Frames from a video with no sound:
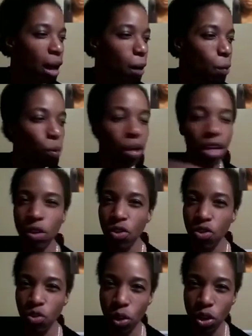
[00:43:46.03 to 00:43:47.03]
what you
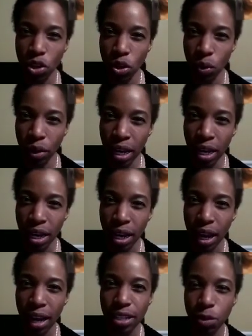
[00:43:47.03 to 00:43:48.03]
enjoy doing.
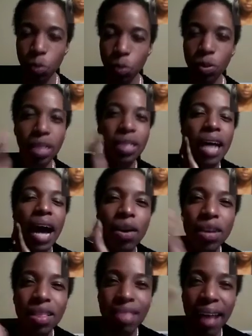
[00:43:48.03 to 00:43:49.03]
I guess how
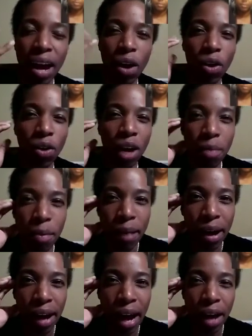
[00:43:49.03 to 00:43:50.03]
did that all come
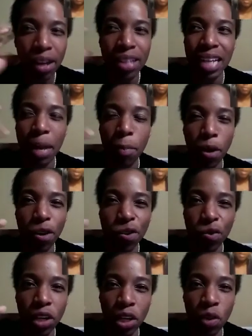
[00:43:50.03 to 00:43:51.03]
about? Is that part of
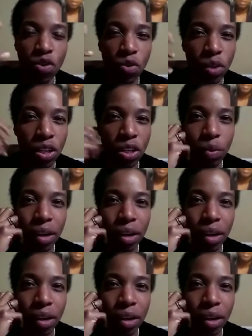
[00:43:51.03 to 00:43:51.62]
what you enjoy doing?